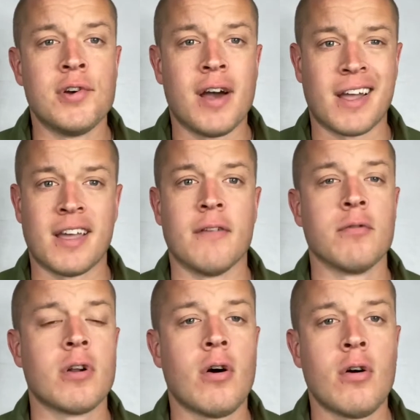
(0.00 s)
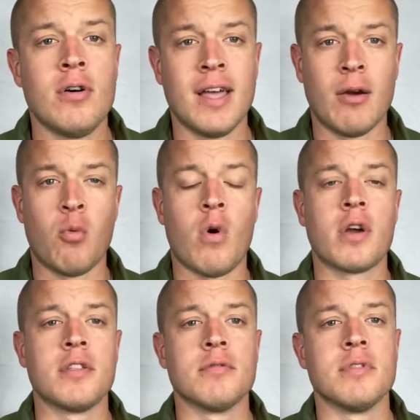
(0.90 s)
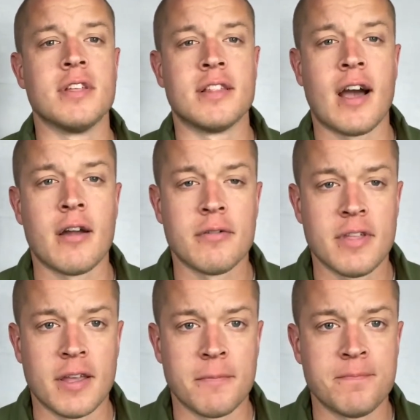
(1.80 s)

I cover it all and walk you through the entire thing.